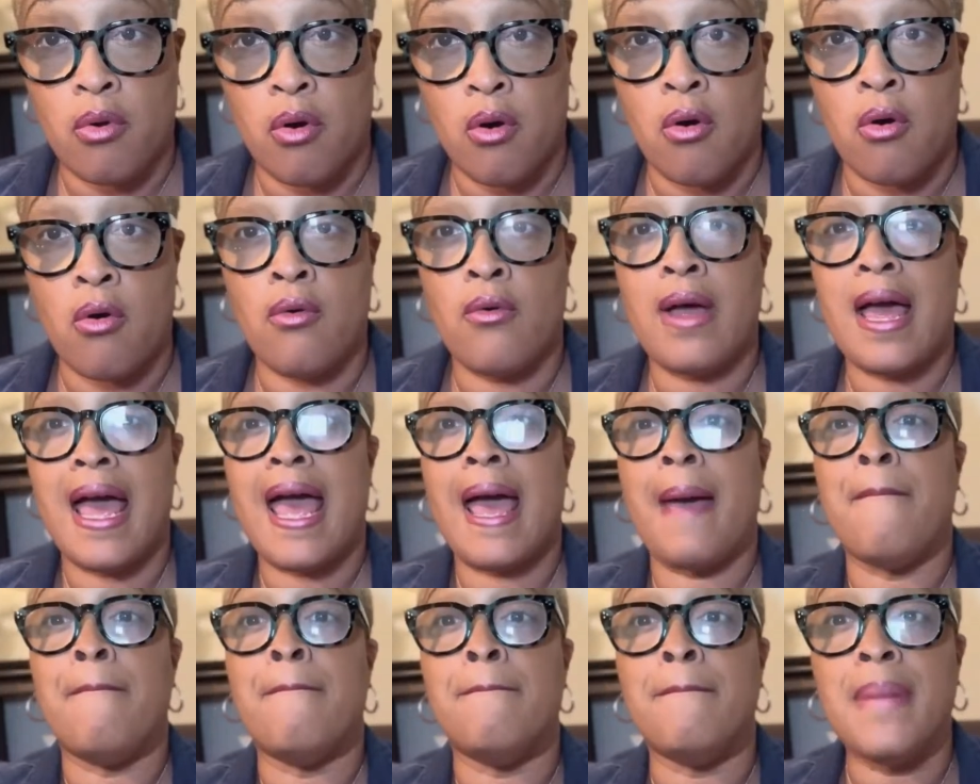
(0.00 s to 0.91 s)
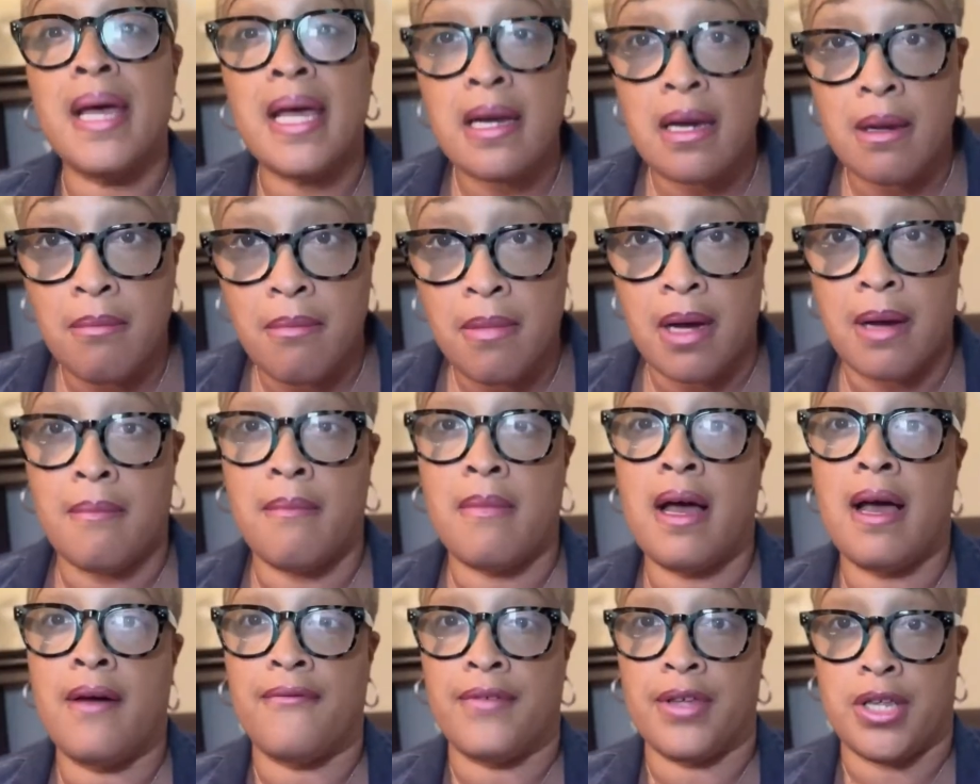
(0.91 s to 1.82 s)
role a minimum
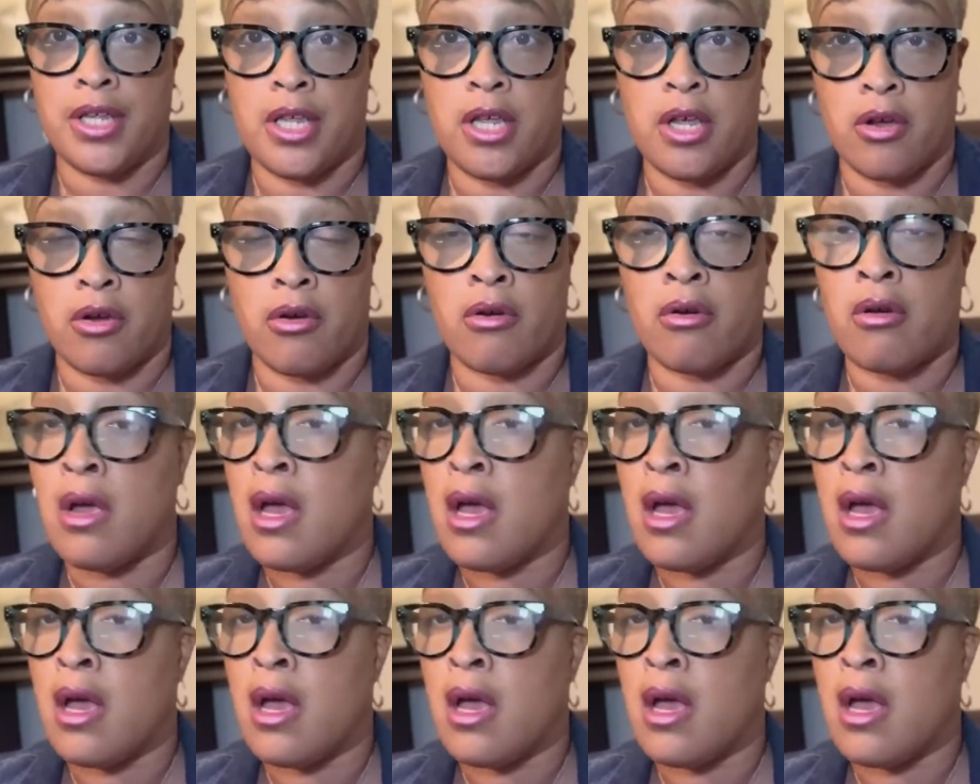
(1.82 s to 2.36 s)
of a year,